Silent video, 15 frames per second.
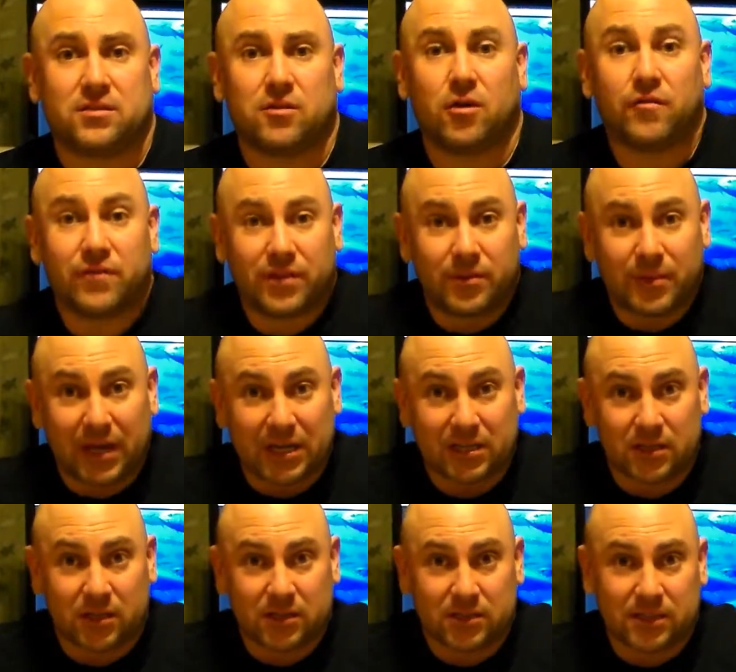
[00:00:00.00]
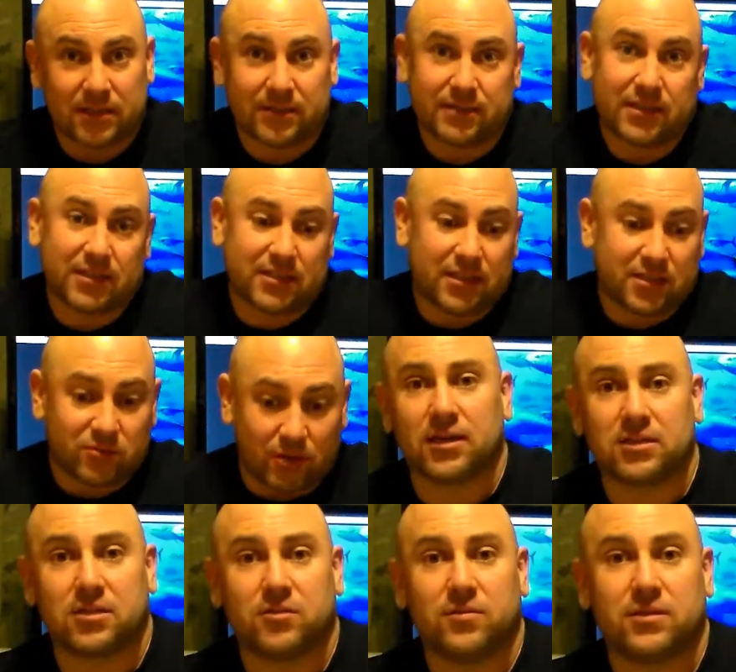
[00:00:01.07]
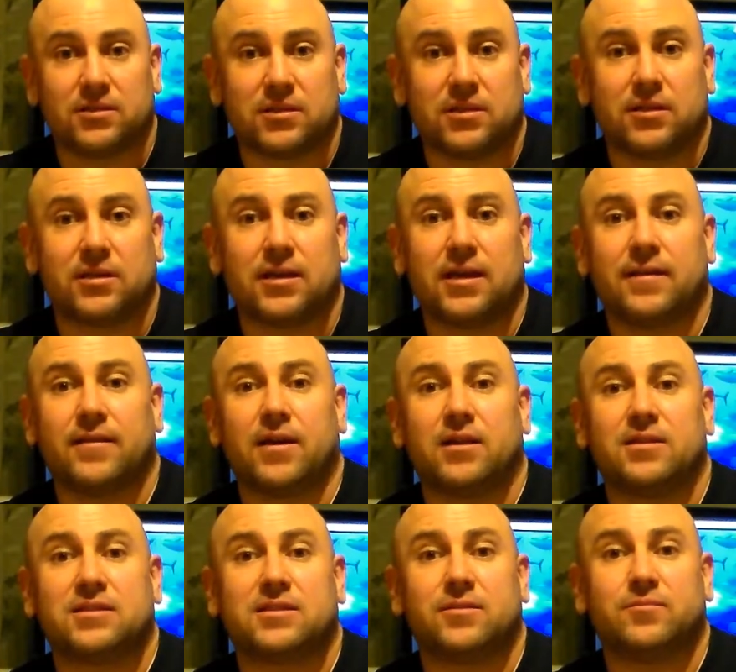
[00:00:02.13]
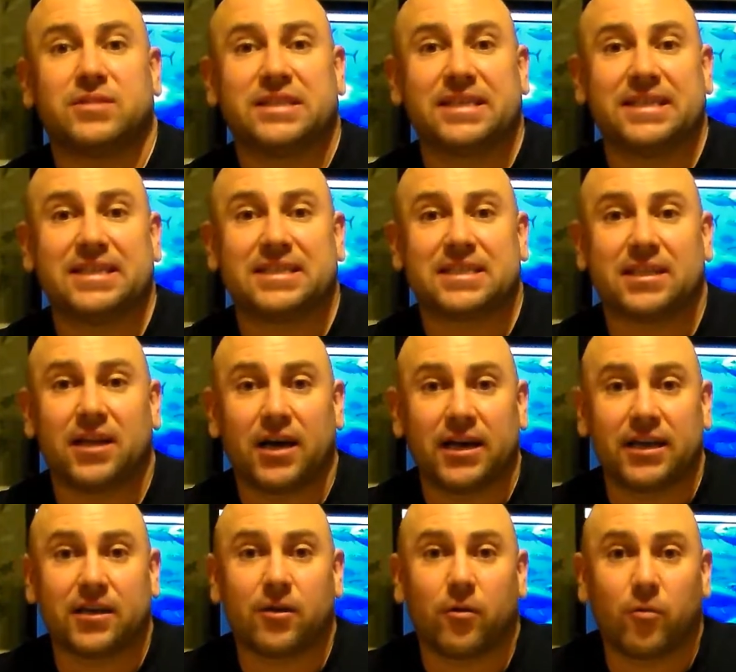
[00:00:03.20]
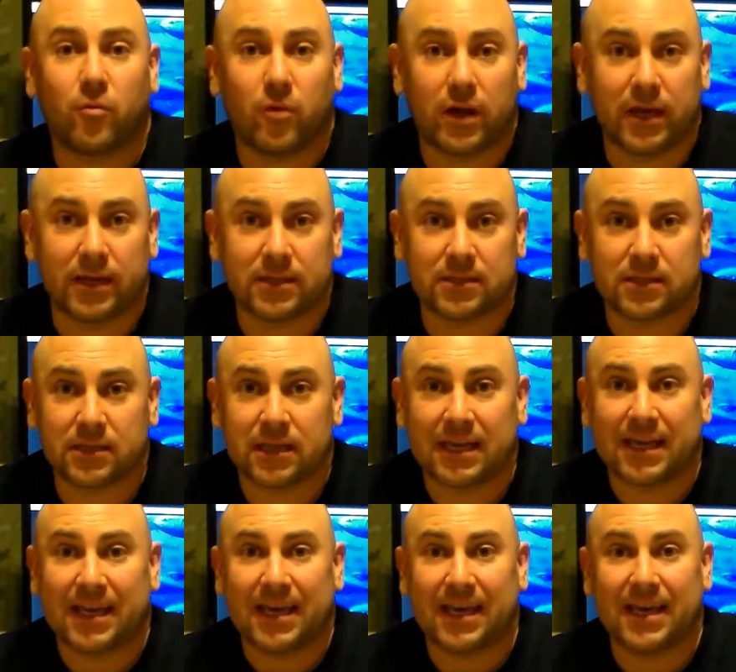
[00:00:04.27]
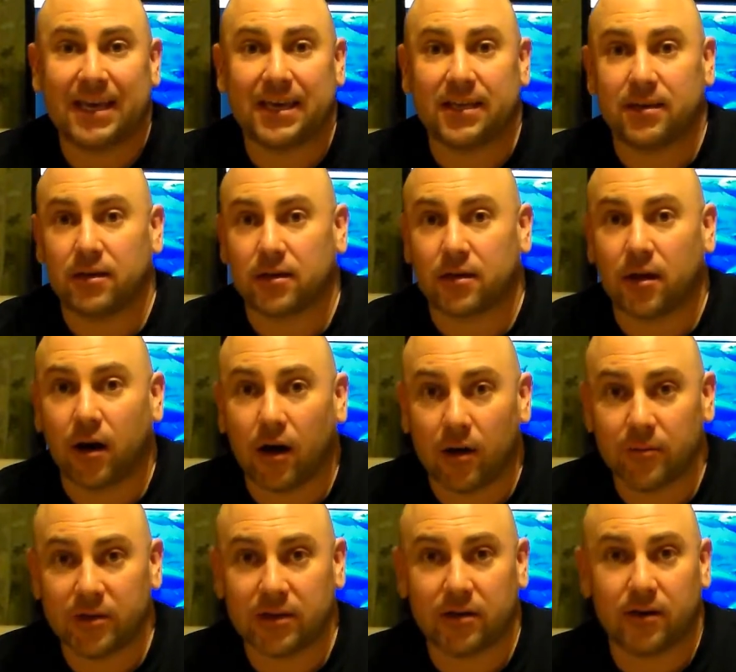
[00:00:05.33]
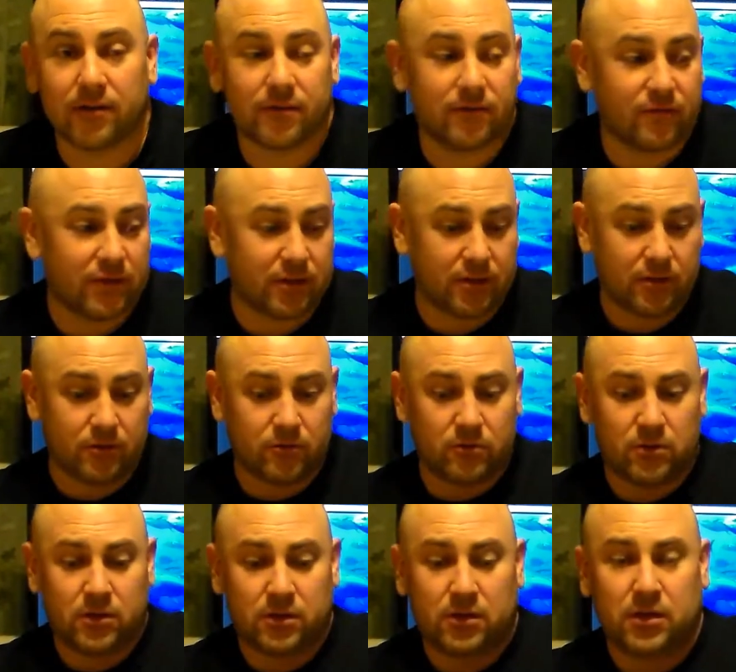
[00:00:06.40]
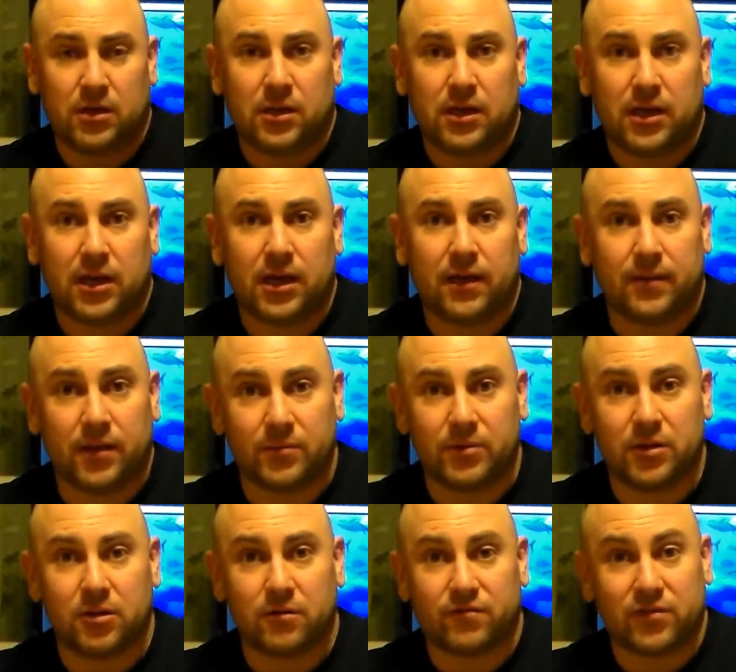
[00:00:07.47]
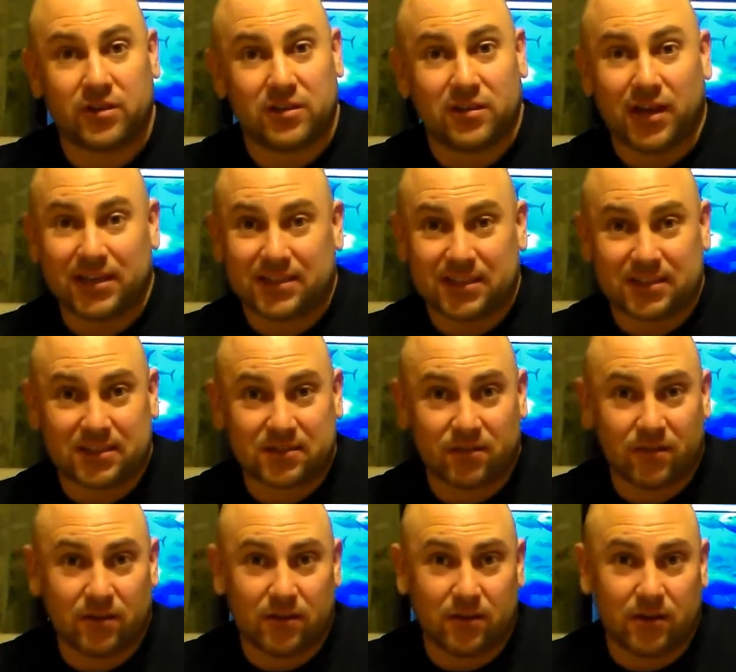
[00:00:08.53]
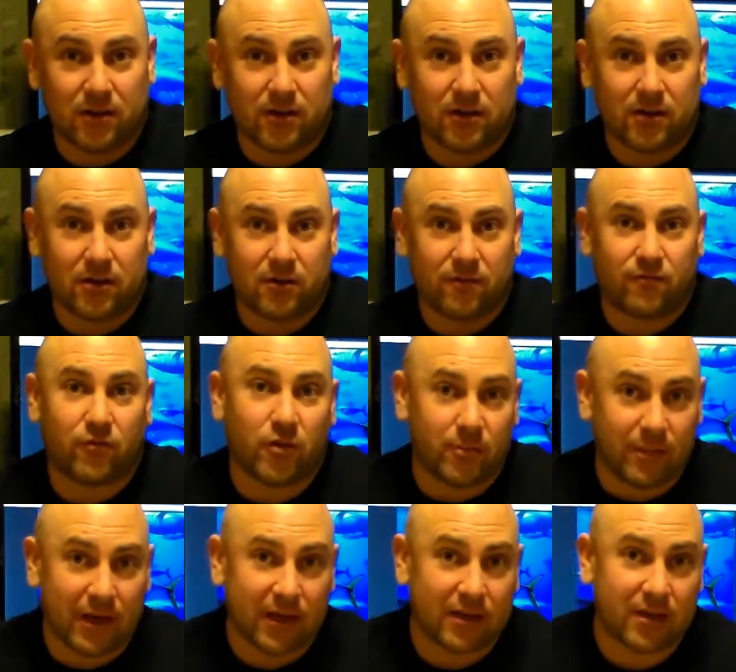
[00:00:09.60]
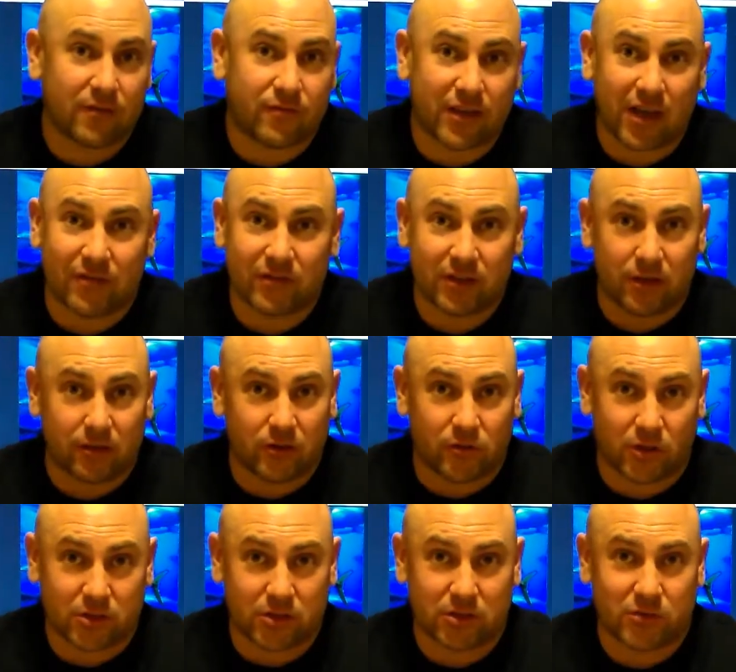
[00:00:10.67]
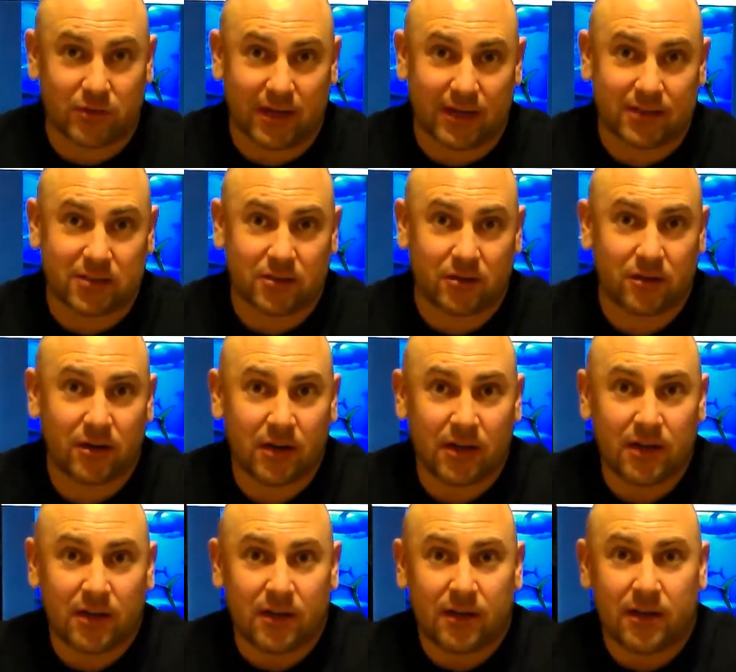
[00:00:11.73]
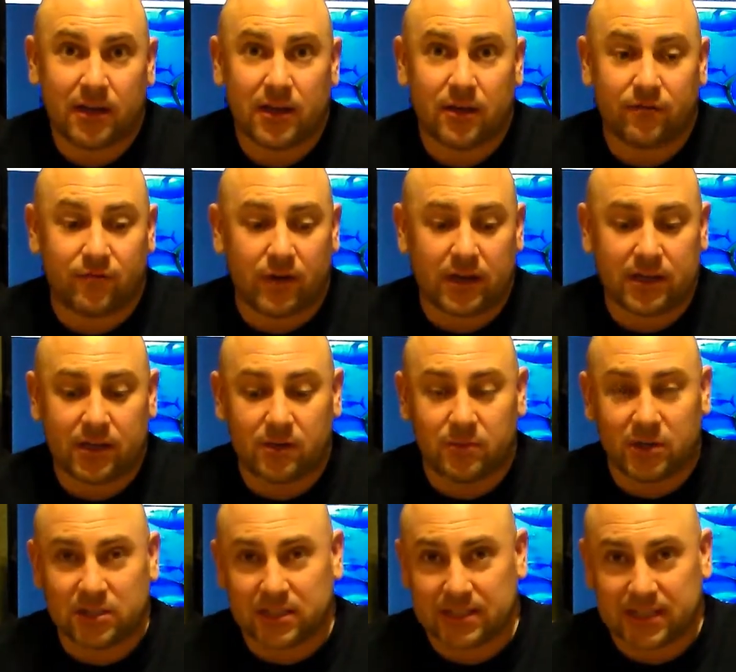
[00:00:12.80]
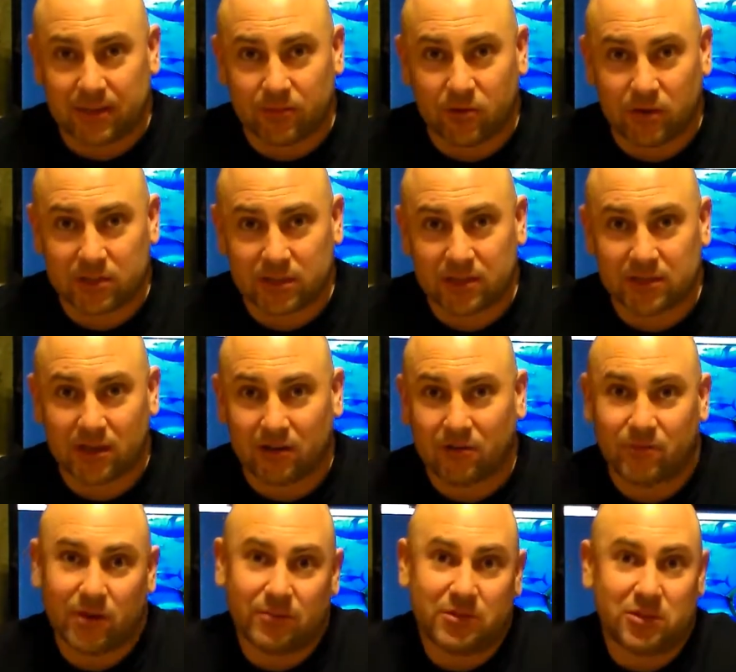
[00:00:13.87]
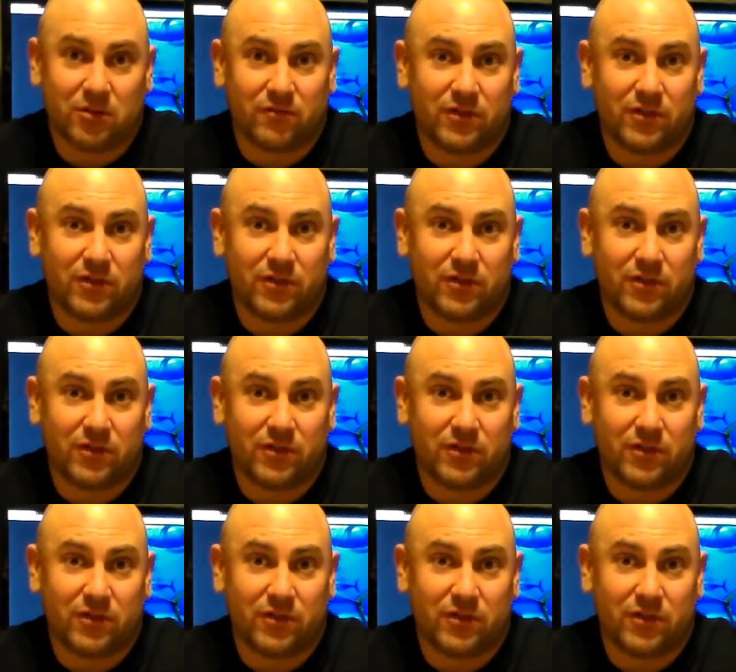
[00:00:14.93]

band guns. And that's what you guys do one thing, and that is to please like, rate, and comment on the video, and let me know if you like this format. If you have any other questions you want to answer. If I get a bunch of the same questions, I'll probably do a